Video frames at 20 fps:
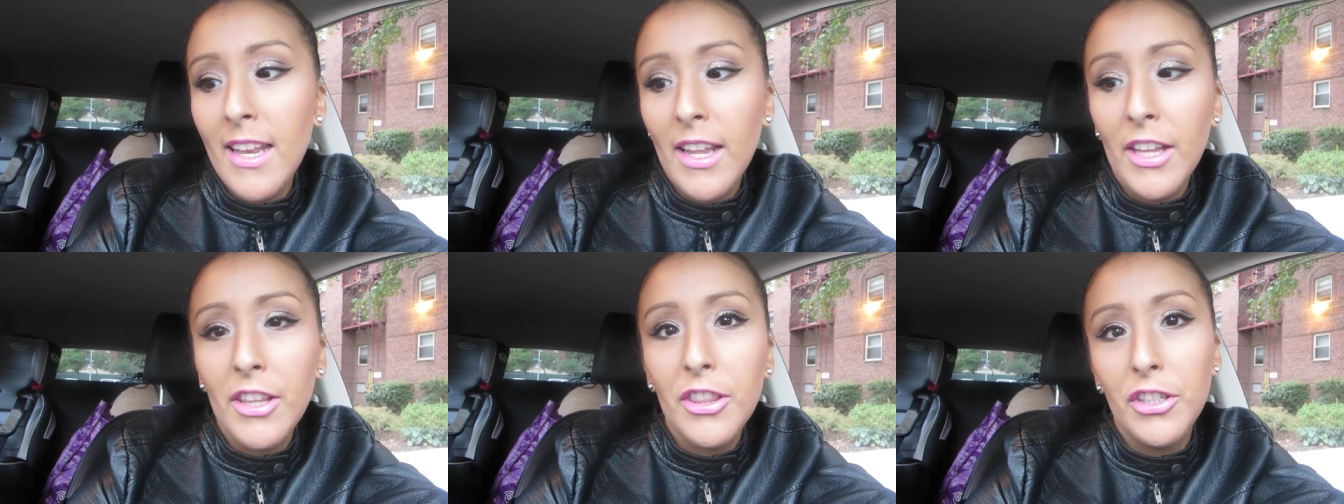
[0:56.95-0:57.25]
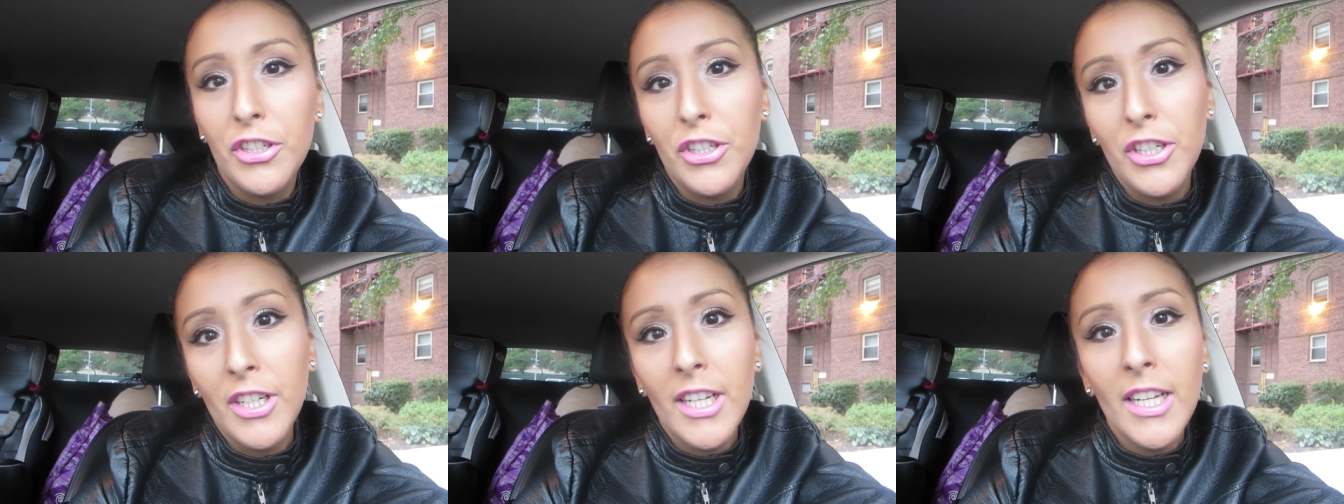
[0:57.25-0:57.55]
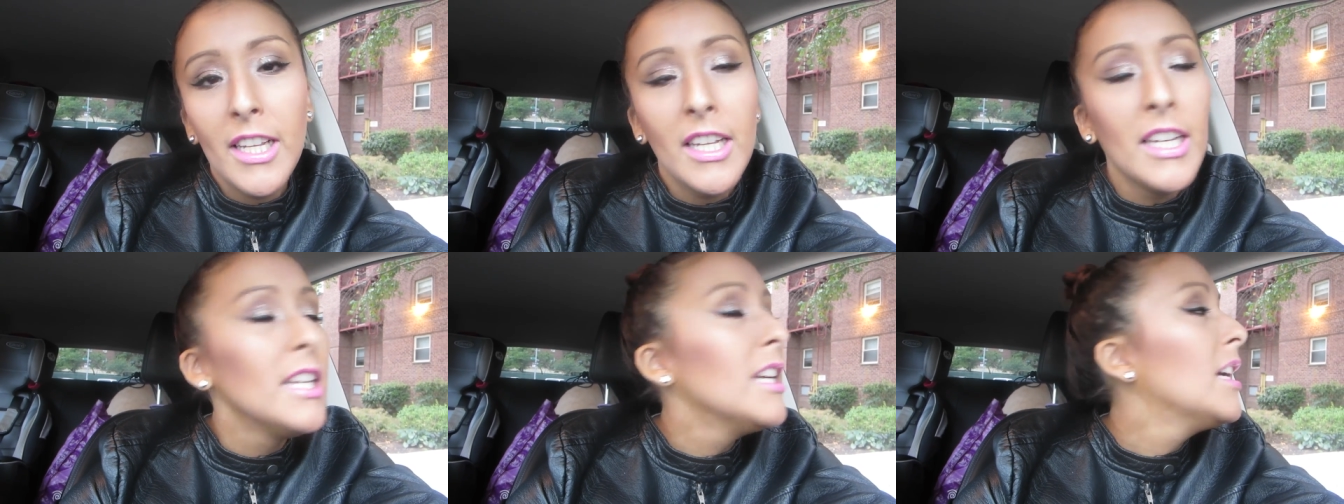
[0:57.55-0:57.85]

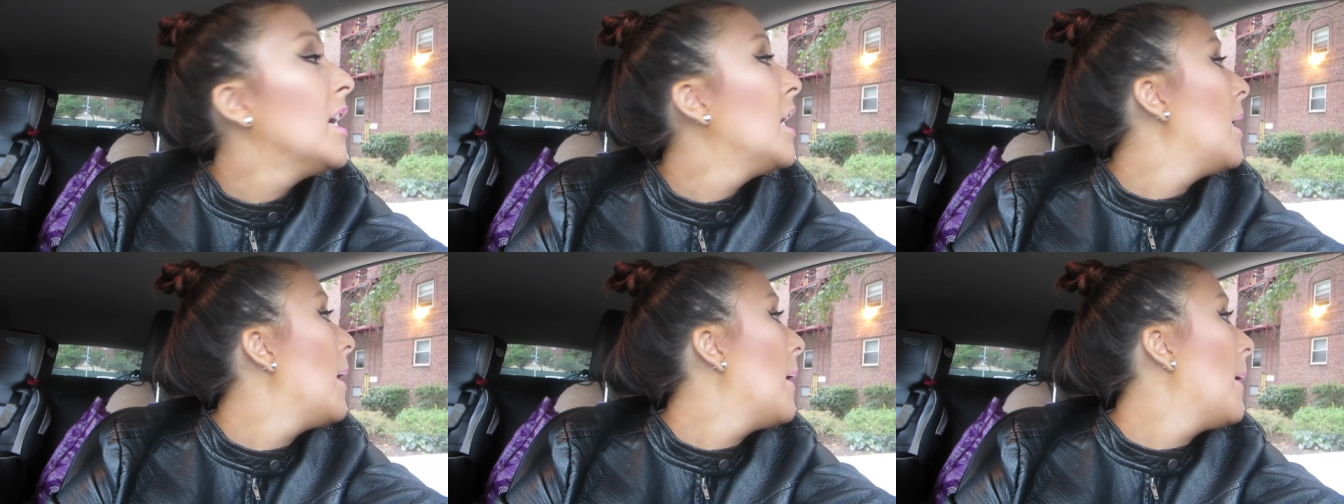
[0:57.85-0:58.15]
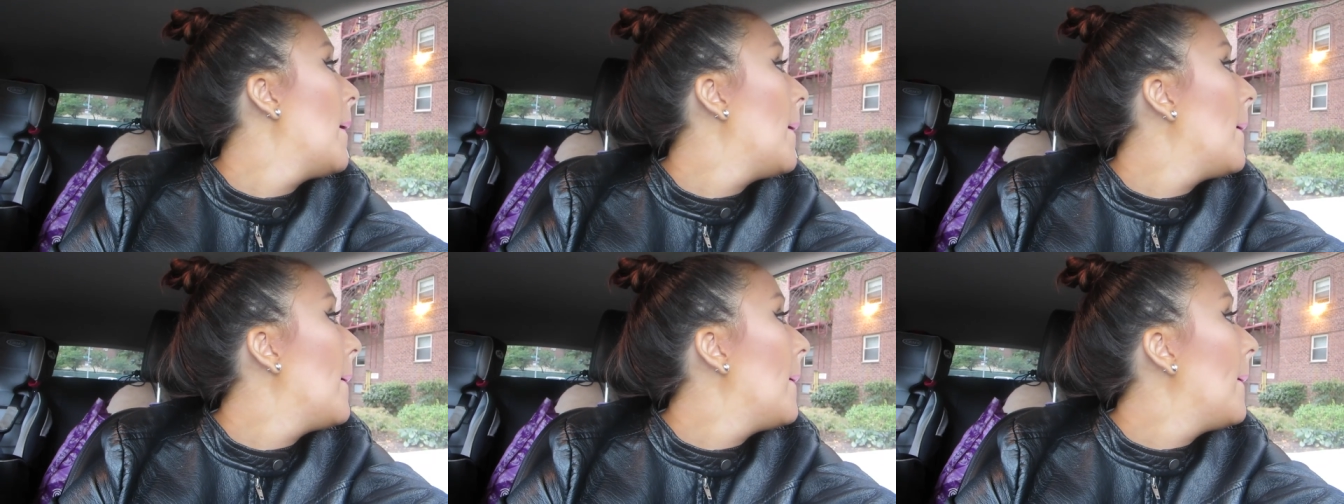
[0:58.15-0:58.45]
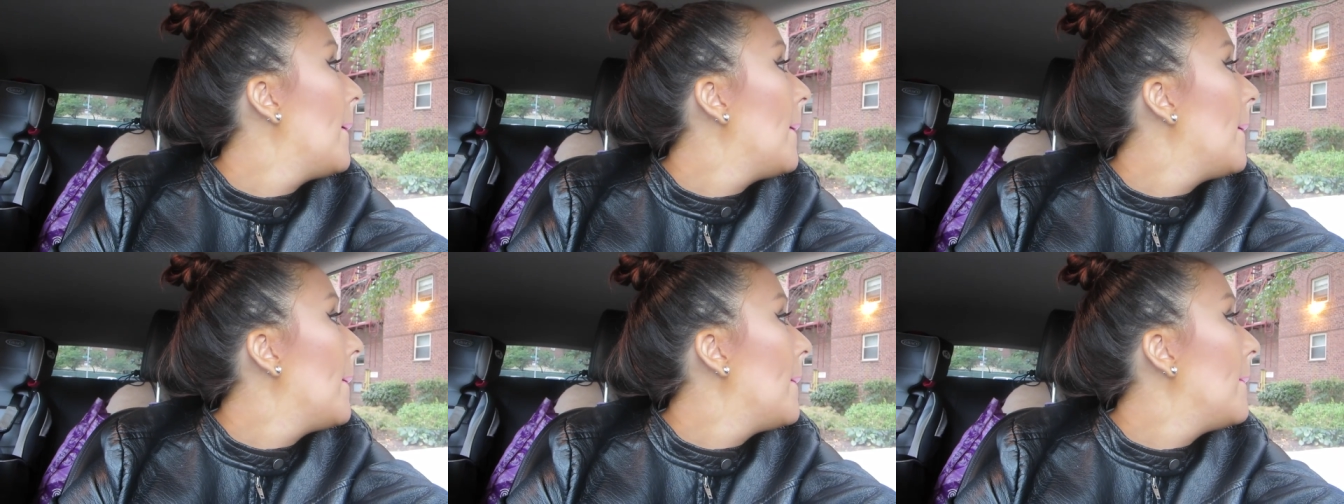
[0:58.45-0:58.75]
9:30.
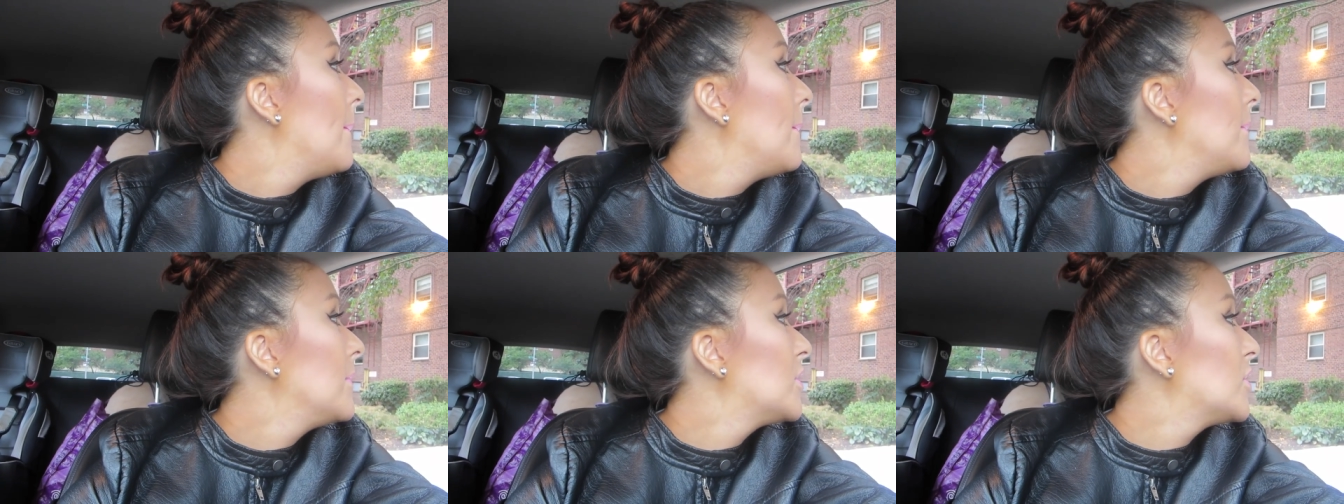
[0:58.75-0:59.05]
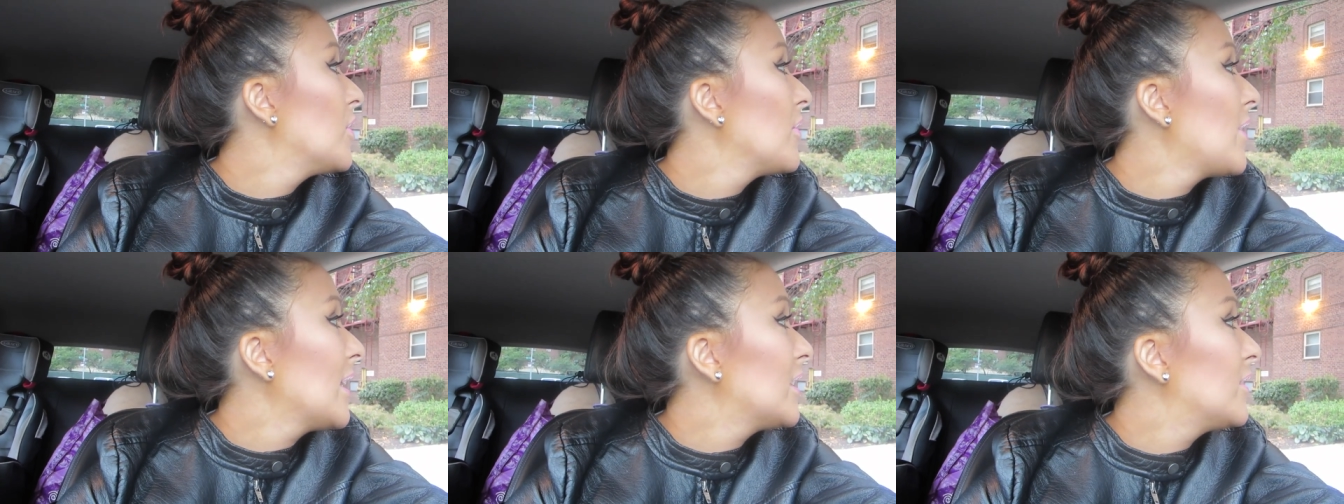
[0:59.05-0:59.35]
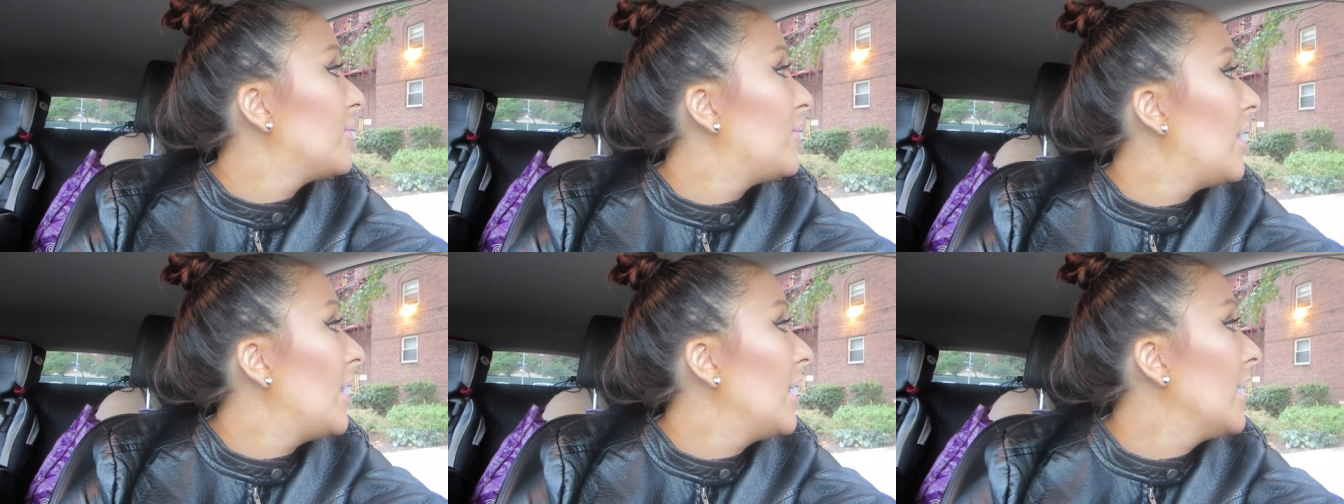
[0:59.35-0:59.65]
So
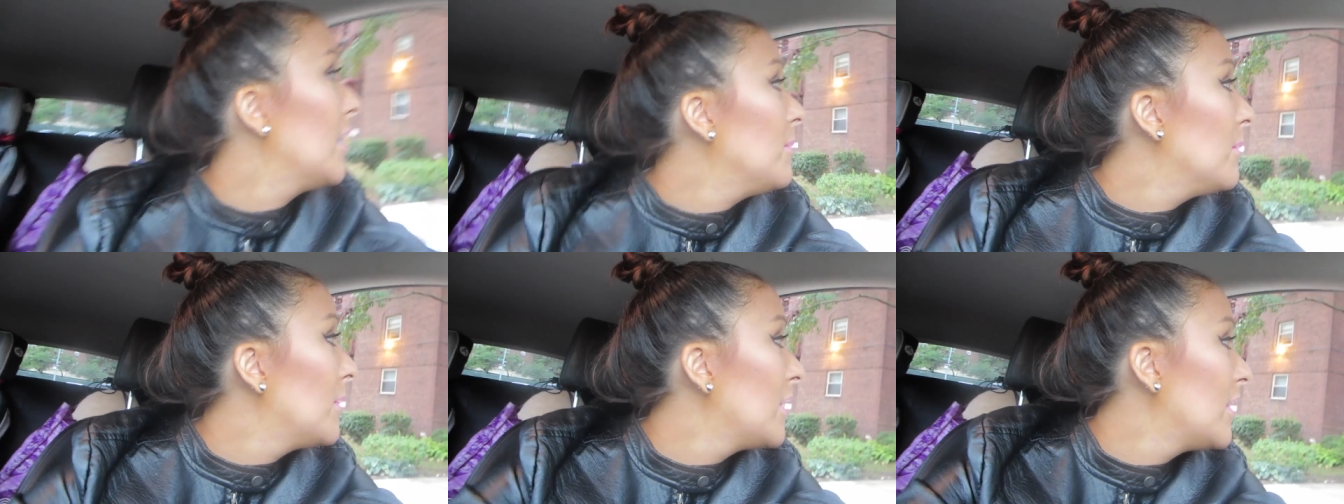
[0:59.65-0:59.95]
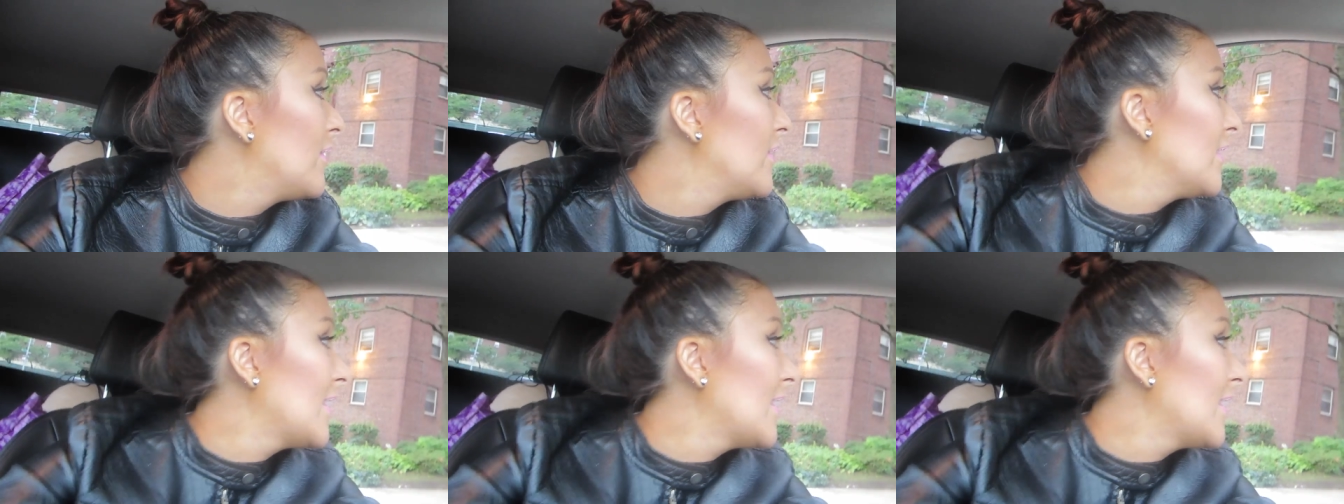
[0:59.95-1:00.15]
that's fine. But if